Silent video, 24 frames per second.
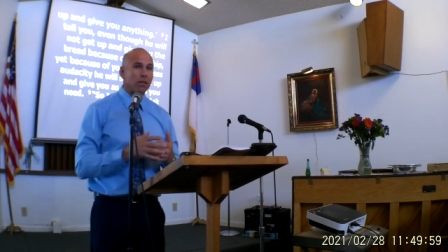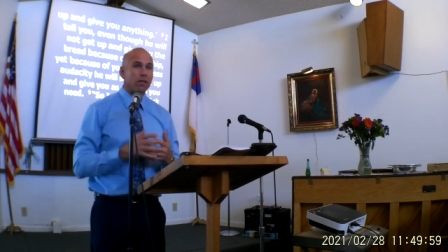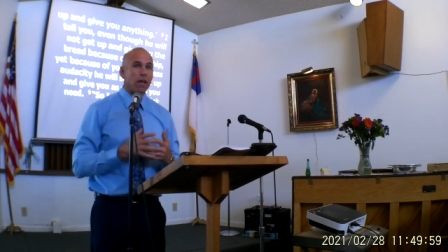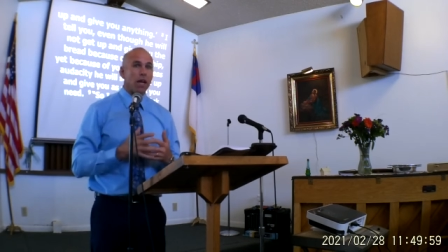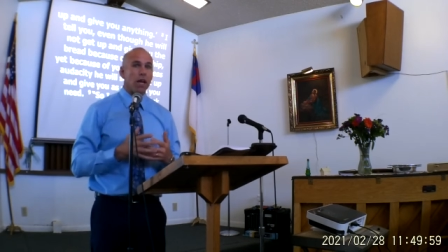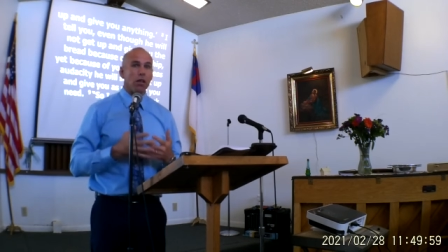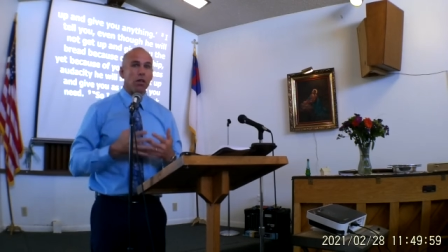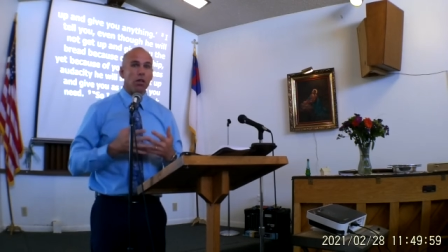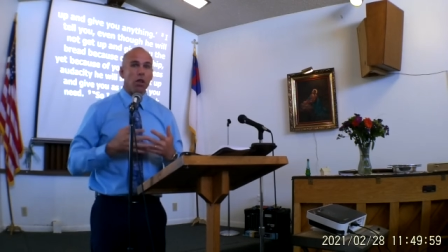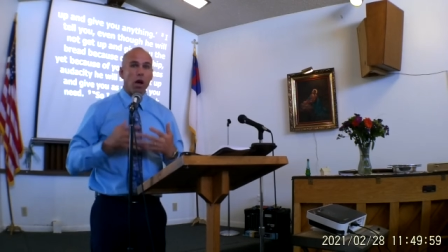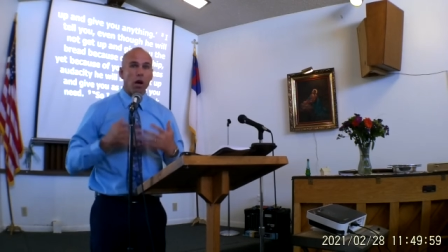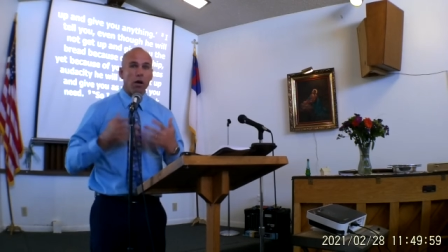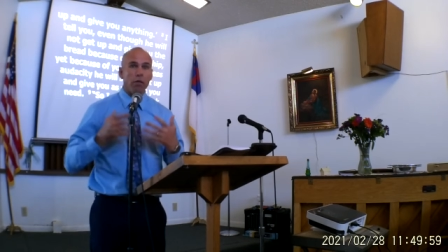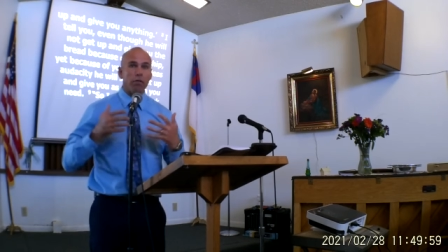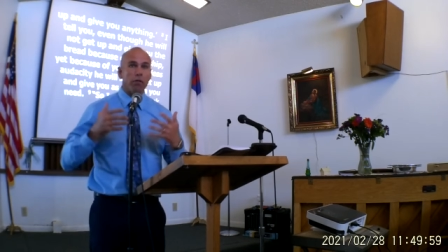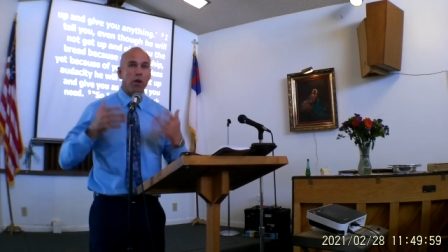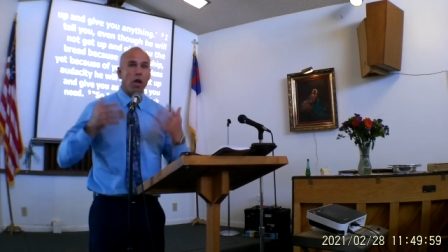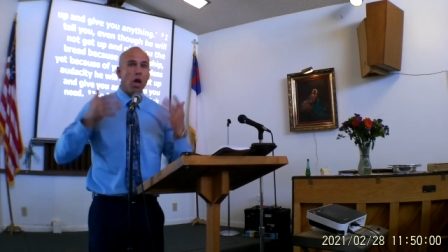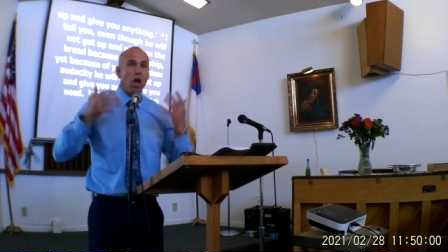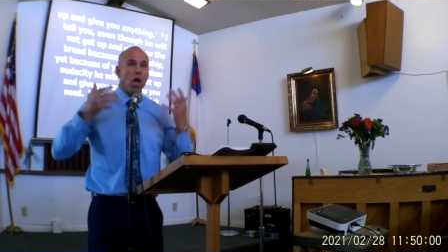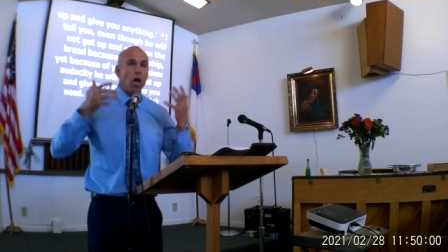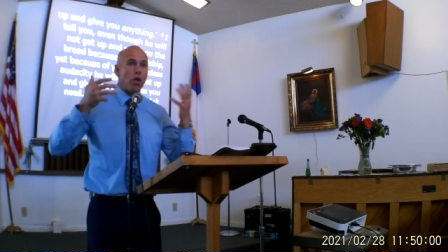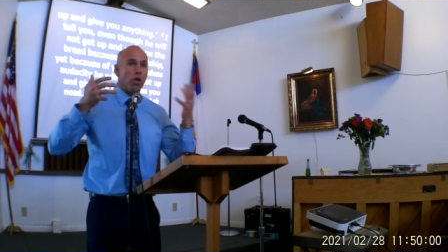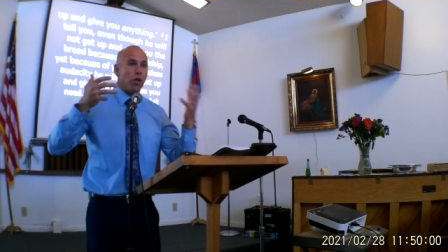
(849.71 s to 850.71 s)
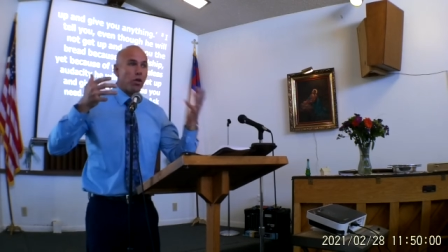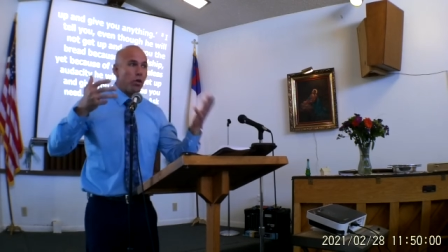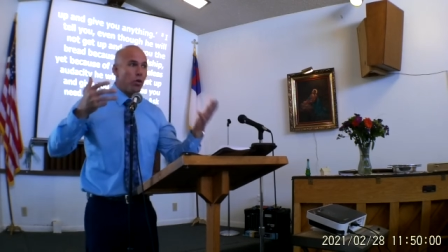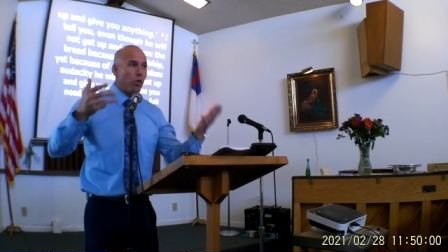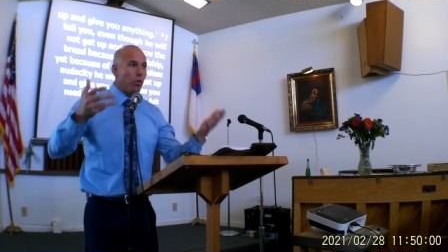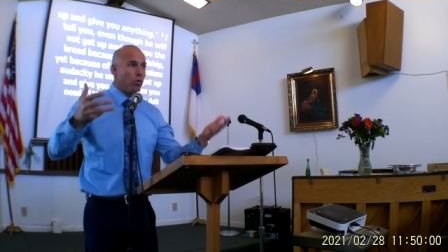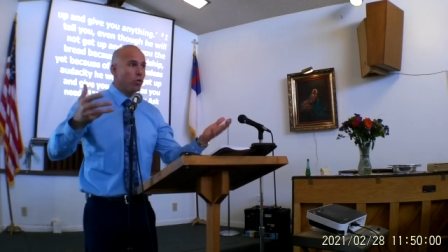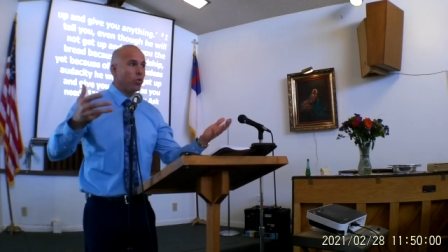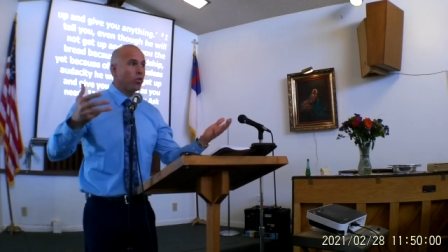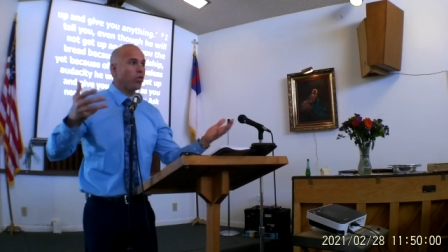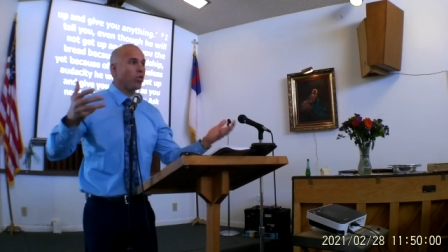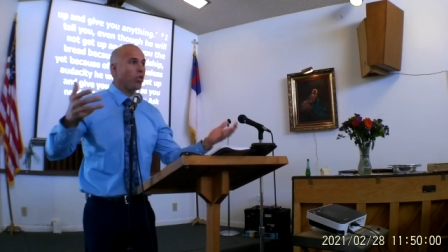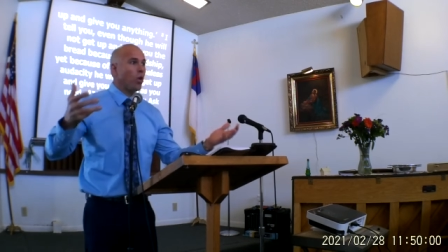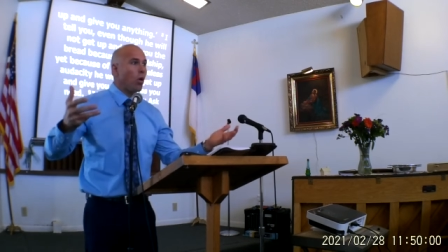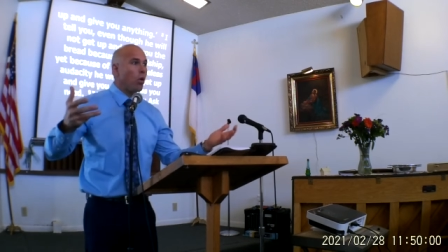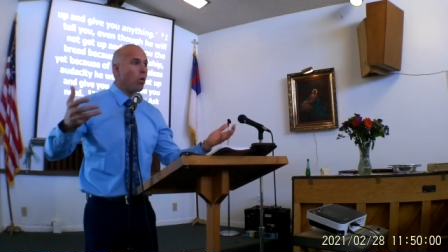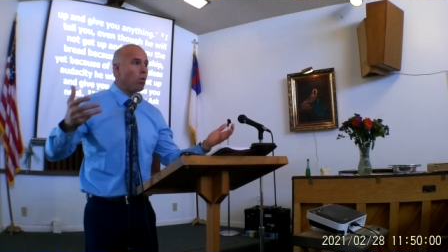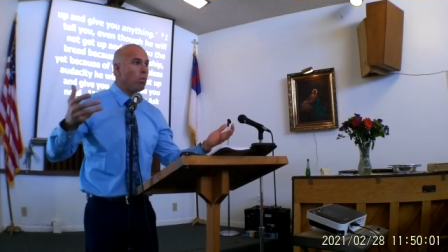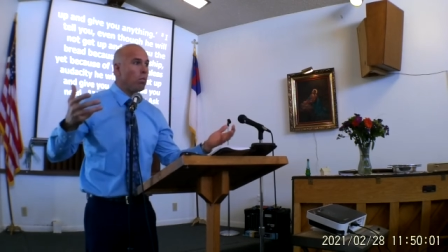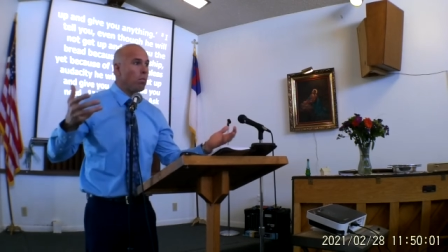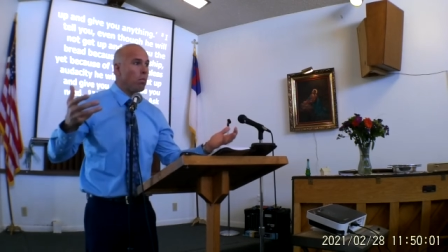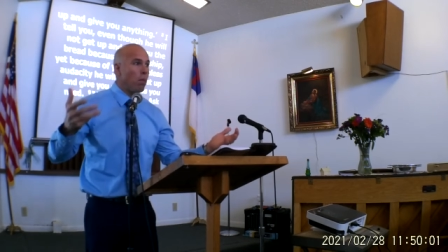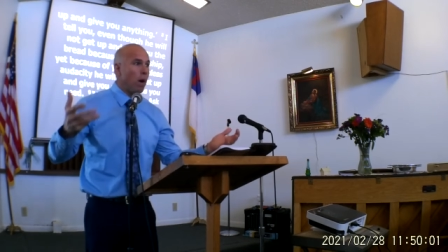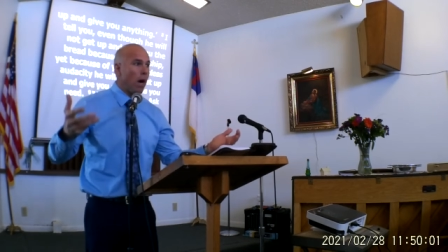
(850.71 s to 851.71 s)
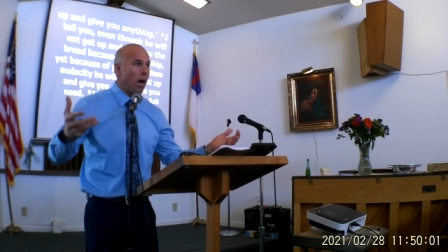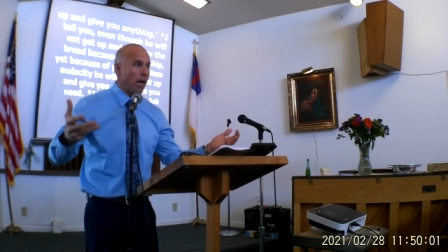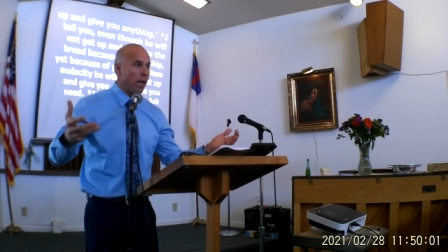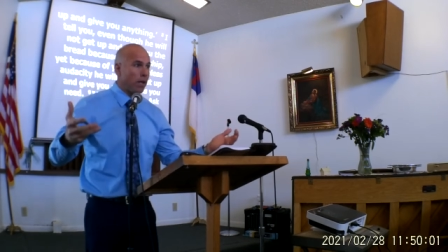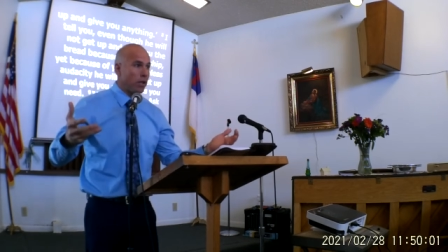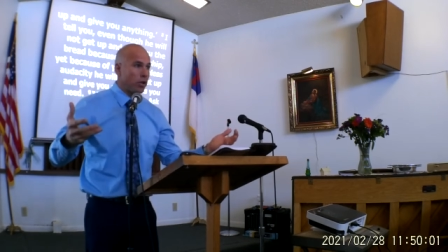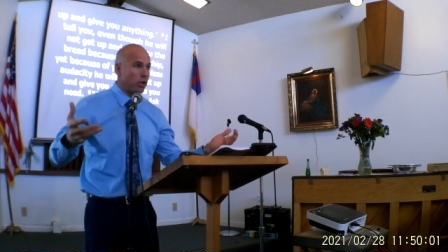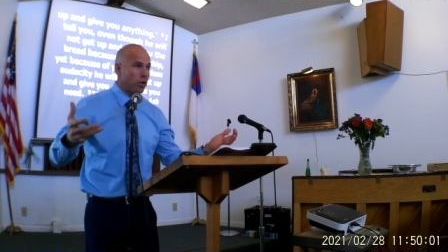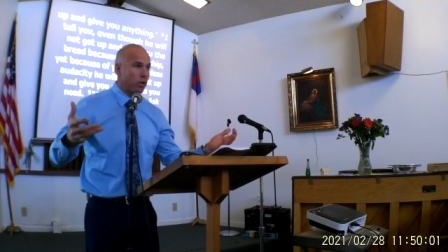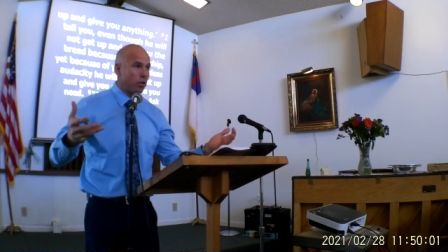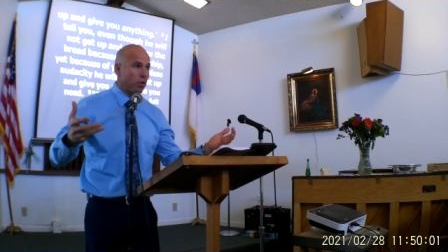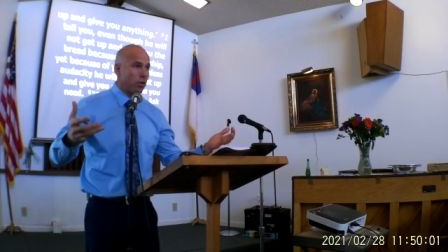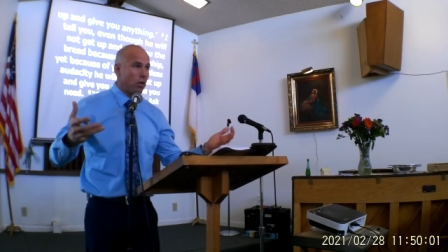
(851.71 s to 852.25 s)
I loved you so much.